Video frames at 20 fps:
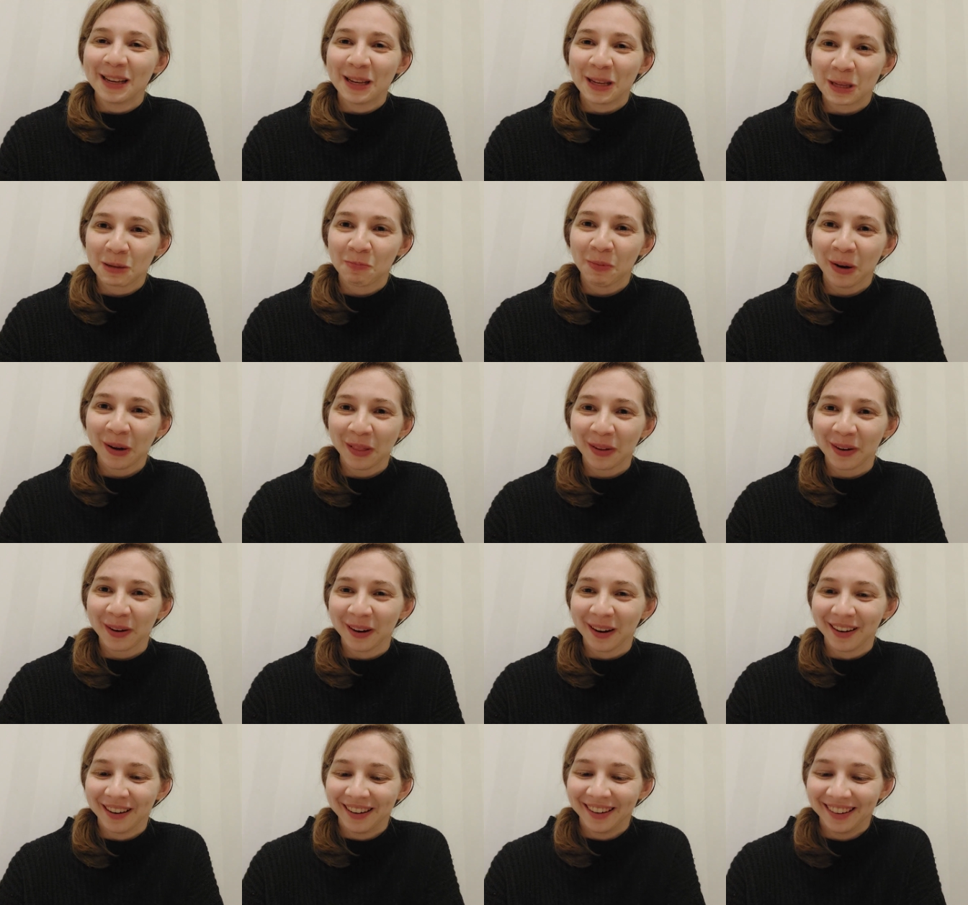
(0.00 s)

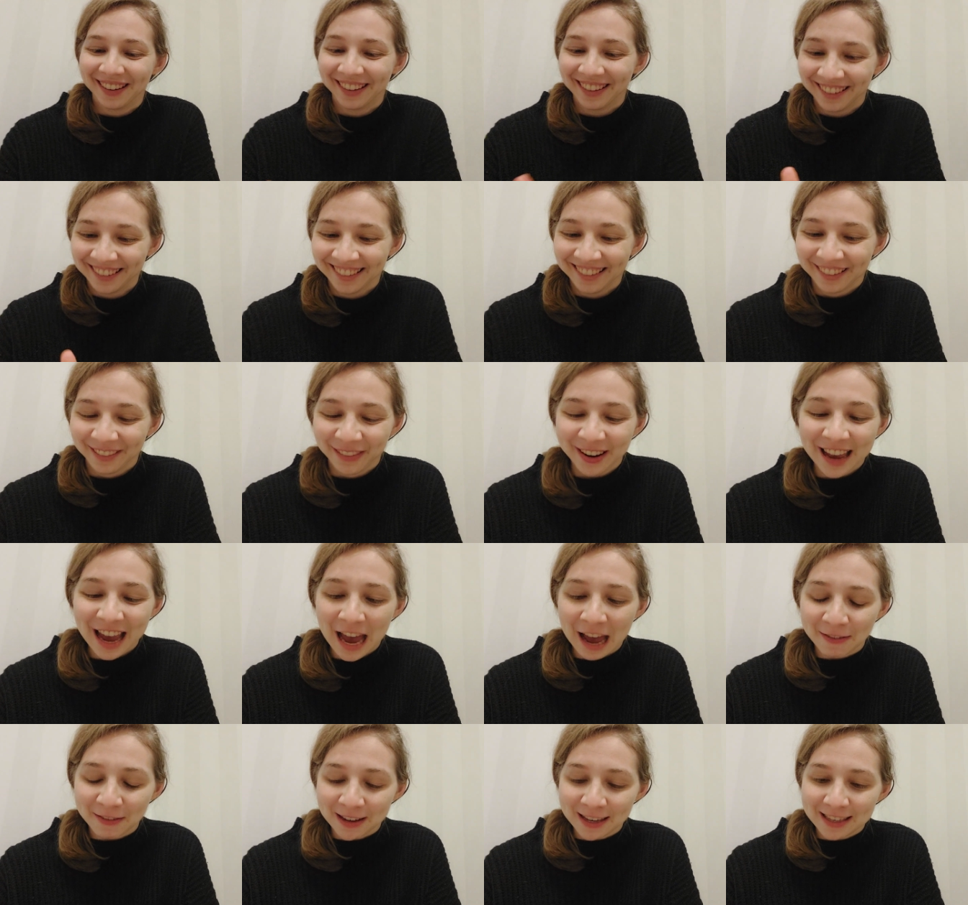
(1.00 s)
Spoiler, we
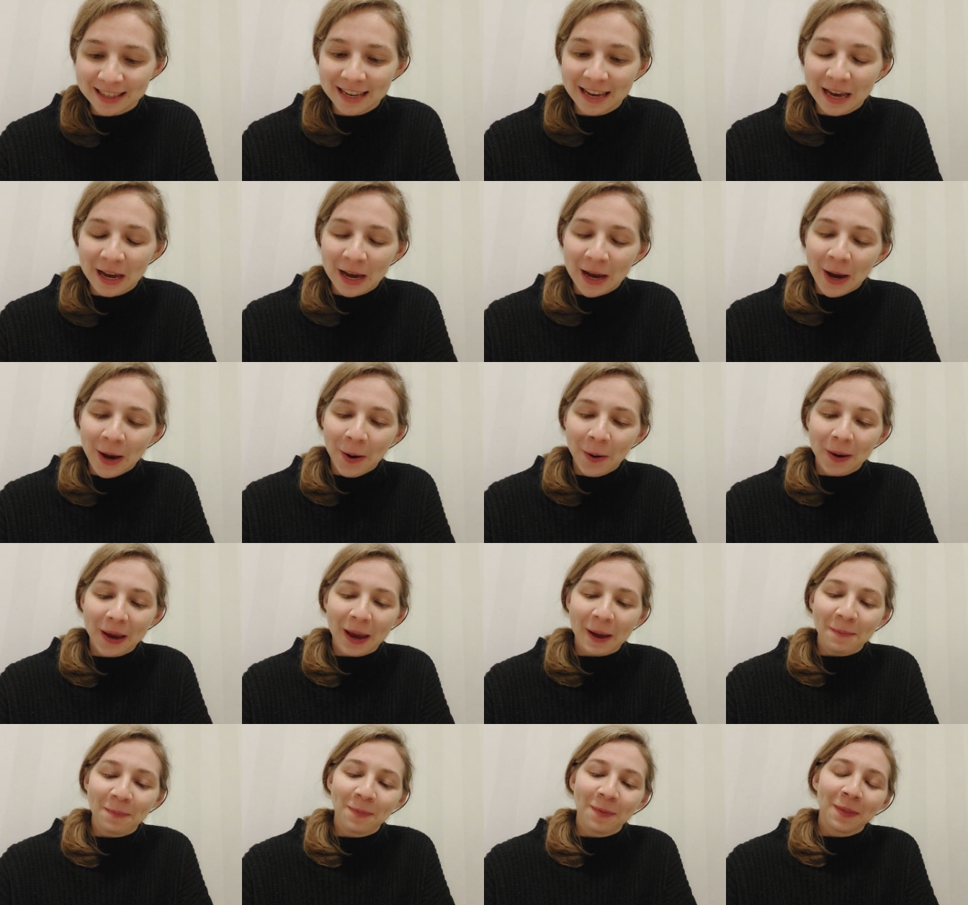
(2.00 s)
haven't.
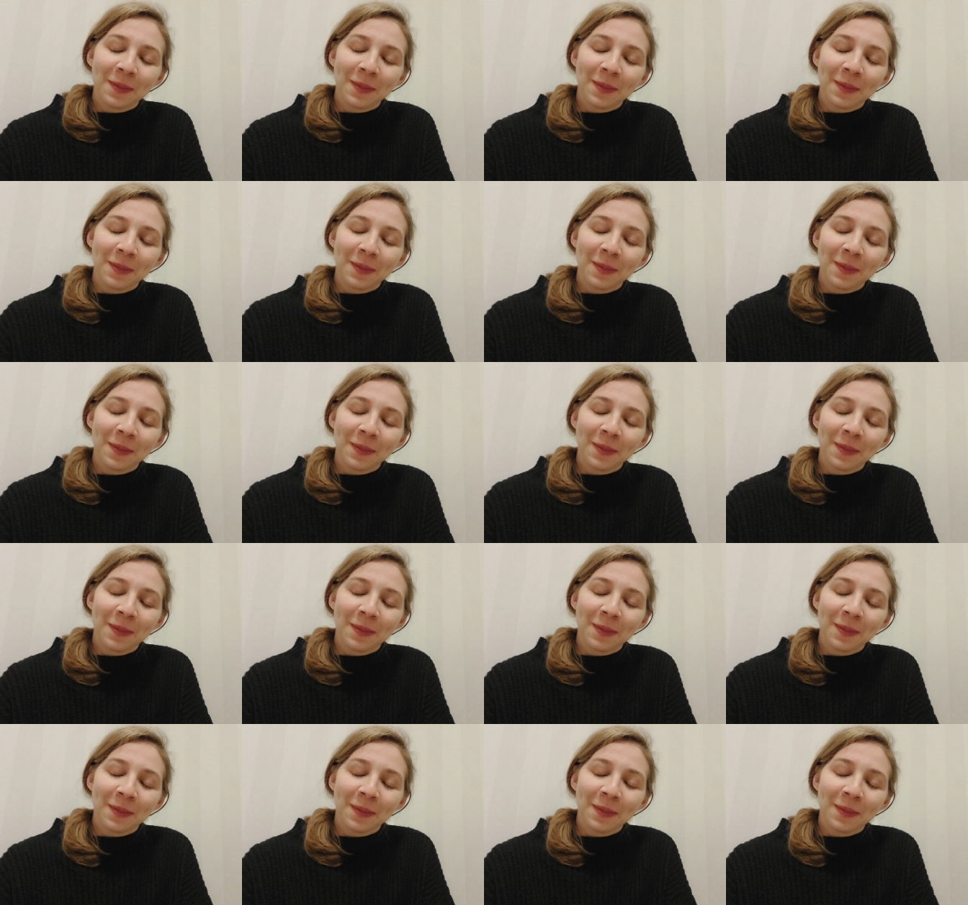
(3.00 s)
Okay.